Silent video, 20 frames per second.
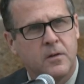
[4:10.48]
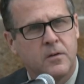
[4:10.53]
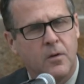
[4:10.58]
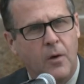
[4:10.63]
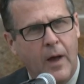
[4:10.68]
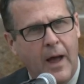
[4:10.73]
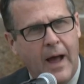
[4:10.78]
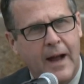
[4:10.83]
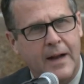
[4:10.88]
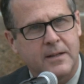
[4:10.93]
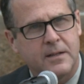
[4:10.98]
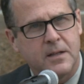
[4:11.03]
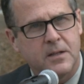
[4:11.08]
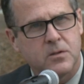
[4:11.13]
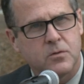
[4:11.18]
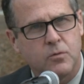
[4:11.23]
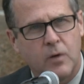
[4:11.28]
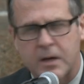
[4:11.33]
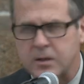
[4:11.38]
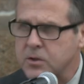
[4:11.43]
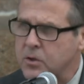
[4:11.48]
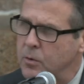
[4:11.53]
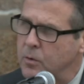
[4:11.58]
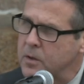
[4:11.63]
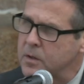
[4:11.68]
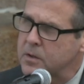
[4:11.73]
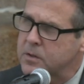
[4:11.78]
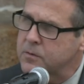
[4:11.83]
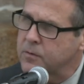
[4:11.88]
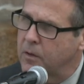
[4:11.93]
to act as
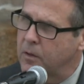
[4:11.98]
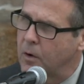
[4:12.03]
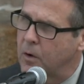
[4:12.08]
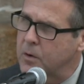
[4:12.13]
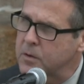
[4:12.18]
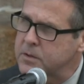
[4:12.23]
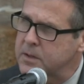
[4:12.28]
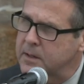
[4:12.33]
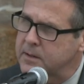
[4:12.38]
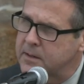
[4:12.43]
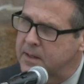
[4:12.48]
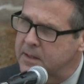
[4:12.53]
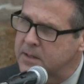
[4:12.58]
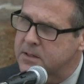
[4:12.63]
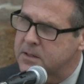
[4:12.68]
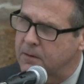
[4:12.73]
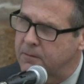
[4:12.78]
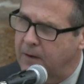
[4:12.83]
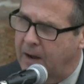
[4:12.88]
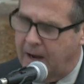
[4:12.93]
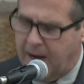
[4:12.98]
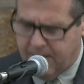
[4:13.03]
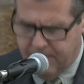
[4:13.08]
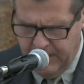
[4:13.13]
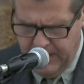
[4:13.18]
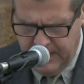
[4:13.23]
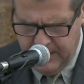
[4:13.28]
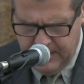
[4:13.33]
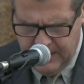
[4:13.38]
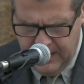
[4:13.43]
rescuers for those that did survive
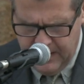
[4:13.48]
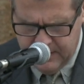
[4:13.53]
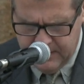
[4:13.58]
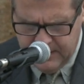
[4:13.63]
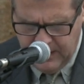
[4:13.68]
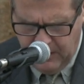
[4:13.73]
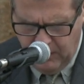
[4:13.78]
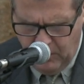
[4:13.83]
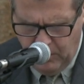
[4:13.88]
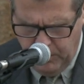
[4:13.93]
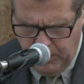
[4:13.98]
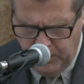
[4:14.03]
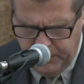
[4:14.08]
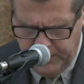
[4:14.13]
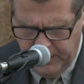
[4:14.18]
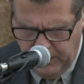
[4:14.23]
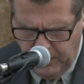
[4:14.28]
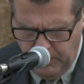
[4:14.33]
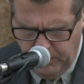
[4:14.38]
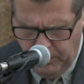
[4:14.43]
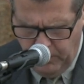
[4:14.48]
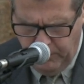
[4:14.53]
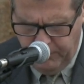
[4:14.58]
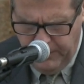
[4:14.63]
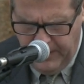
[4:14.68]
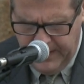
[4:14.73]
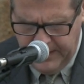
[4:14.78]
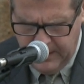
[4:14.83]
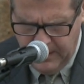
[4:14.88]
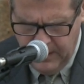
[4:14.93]
that, that terrible, terrible
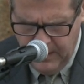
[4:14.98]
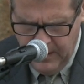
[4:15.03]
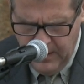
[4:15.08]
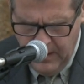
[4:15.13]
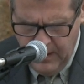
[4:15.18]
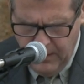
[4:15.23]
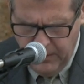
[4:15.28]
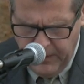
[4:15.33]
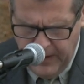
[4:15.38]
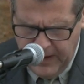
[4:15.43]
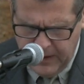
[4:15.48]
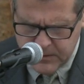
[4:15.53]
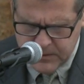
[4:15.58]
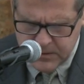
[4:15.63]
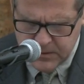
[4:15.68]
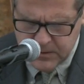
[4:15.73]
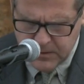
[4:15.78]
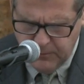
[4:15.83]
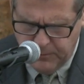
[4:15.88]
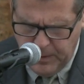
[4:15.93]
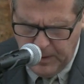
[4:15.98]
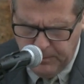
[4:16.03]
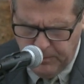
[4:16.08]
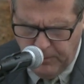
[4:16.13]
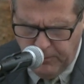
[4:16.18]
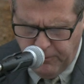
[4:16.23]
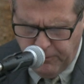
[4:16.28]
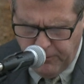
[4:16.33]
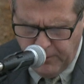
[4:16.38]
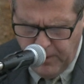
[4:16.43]
event. Thousands of
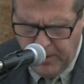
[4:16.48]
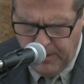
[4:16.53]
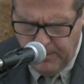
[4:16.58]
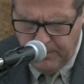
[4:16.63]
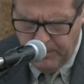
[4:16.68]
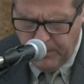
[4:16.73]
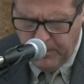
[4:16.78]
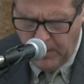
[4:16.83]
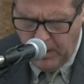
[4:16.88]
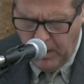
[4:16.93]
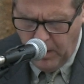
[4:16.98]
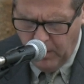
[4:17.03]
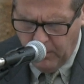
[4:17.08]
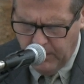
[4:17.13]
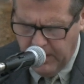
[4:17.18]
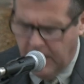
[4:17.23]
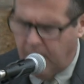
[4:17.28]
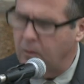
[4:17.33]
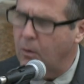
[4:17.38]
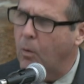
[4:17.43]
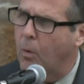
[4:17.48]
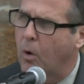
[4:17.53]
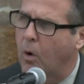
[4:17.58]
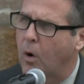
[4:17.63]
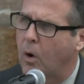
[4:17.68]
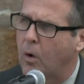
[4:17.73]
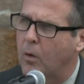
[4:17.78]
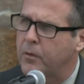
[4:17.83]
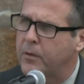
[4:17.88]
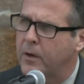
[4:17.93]
people from all around the
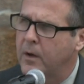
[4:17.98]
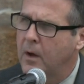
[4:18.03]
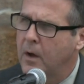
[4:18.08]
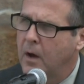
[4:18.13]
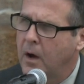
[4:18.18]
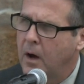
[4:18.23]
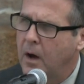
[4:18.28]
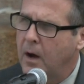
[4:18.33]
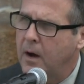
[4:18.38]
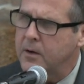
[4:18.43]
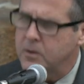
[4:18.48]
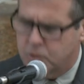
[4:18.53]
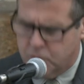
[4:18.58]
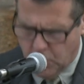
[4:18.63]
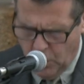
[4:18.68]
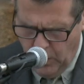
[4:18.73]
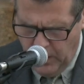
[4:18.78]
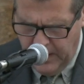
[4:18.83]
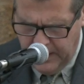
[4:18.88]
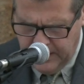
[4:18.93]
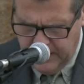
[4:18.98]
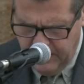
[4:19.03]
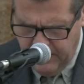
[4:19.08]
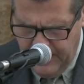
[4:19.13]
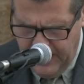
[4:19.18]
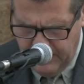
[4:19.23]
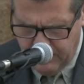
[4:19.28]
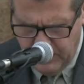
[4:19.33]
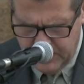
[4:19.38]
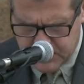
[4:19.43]
world uh, joined in
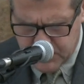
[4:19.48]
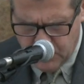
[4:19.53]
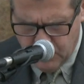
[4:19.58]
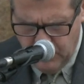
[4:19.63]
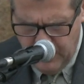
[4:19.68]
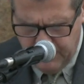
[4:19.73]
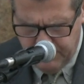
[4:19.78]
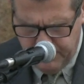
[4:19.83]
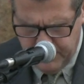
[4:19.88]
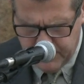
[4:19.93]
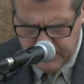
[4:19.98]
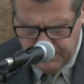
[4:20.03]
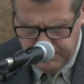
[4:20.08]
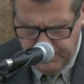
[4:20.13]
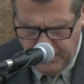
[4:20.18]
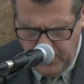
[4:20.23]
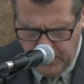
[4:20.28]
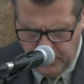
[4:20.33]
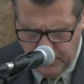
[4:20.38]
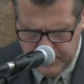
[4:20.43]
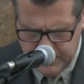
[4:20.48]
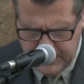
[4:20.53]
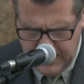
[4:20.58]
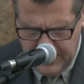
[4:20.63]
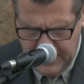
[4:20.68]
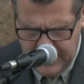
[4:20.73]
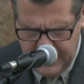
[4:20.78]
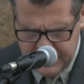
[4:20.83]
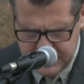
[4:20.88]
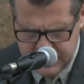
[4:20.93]
that rescue effort the following
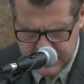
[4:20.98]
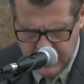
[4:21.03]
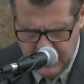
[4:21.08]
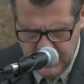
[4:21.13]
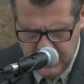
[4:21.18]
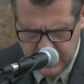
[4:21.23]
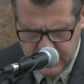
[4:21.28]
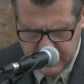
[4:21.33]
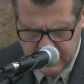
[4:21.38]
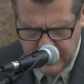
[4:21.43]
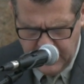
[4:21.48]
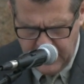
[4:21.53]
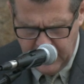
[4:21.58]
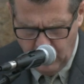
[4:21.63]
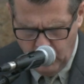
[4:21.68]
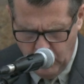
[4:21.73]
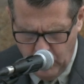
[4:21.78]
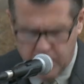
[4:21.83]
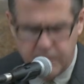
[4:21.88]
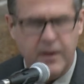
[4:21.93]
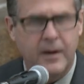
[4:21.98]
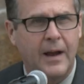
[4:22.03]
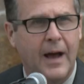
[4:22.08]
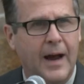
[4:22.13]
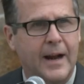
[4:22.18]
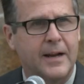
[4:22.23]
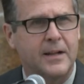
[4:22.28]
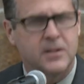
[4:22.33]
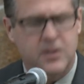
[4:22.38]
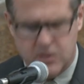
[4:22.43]
days. The entire world
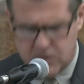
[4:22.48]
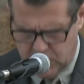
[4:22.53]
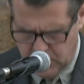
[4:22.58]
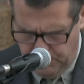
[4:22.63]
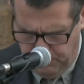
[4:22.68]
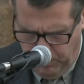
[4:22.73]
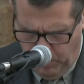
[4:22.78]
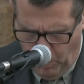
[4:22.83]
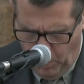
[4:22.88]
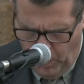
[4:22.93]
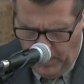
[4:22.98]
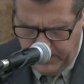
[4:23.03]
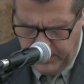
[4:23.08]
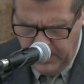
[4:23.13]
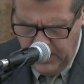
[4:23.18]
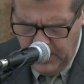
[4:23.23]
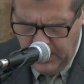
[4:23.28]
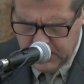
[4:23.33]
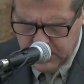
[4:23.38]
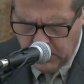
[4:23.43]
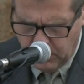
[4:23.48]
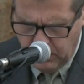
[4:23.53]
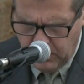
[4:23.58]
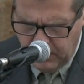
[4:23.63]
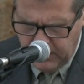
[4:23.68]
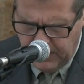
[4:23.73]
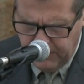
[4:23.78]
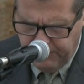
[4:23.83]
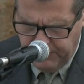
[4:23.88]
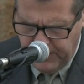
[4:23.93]
united to support the
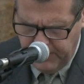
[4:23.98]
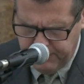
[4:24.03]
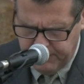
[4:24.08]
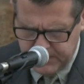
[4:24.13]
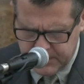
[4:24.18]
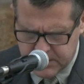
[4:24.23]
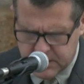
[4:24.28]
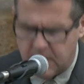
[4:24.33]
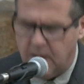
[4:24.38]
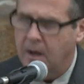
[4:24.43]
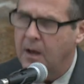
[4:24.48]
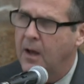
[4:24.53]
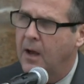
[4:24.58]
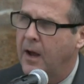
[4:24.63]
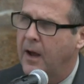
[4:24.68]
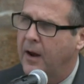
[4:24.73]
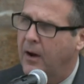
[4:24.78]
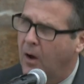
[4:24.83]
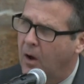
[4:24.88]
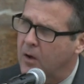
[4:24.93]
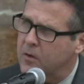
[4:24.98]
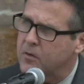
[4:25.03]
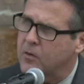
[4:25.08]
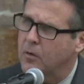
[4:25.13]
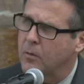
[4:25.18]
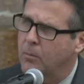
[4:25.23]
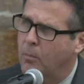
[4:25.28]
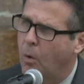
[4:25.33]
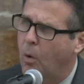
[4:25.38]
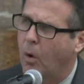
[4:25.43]
relief efforts and
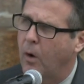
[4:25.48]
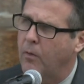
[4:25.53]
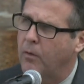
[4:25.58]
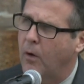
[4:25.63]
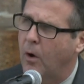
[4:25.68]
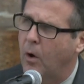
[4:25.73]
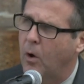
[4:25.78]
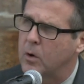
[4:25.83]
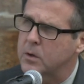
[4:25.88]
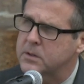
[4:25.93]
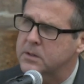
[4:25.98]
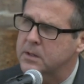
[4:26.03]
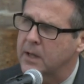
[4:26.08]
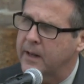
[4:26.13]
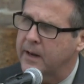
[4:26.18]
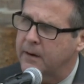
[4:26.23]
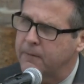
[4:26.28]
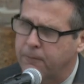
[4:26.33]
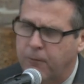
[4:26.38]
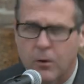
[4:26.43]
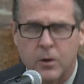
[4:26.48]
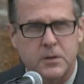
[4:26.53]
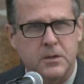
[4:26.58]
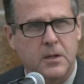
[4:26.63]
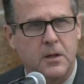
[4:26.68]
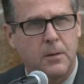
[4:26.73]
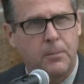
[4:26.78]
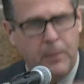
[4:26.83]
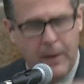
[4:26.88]
also mourn those that unfortunately